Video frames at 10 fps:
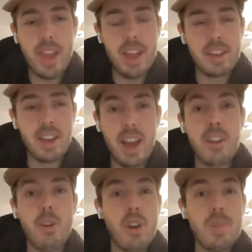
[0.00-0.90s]
and
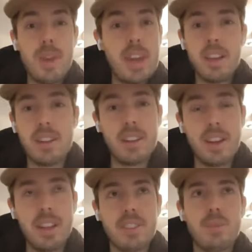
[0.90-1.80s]
I'd already
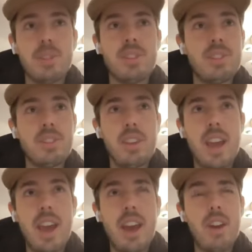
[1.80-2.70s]
been, yeah, this was
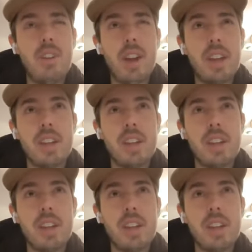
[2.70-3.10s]
now,